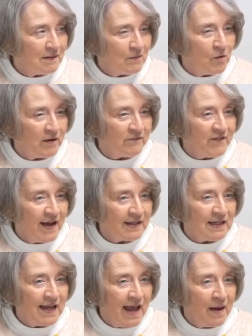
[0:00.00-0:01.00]
What
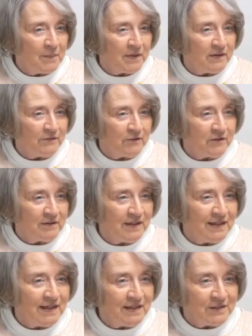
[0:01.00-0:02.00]
finally happened
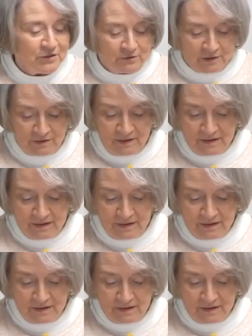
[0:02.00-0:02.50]
in Israel?